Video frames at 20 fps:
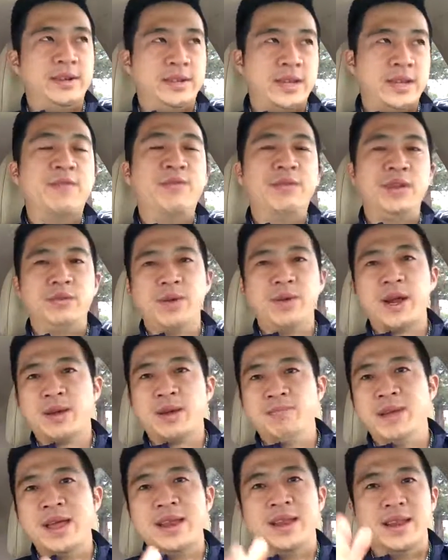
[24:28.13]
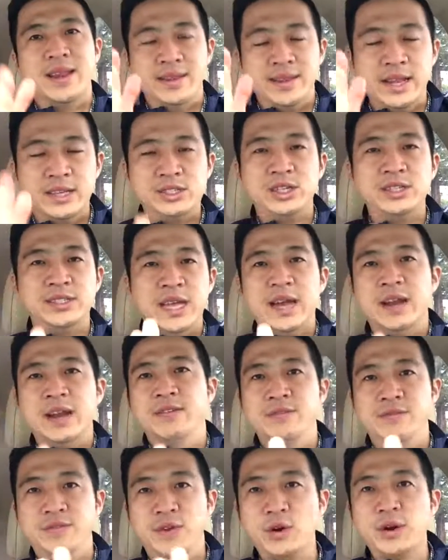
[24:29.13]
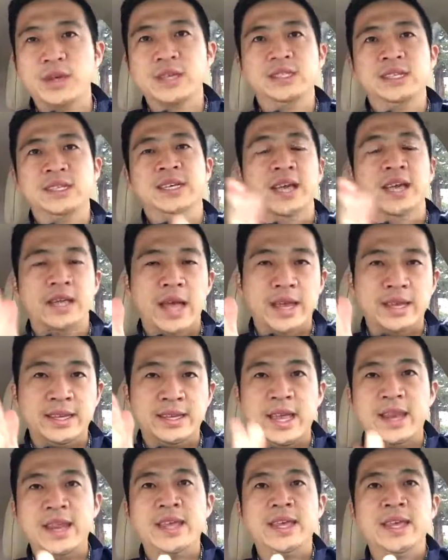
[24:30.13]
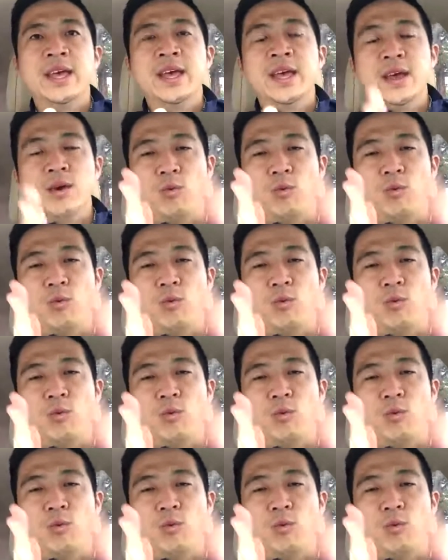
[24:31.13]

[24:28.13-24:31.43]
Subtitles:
definitely recommend niching down and focusing and getting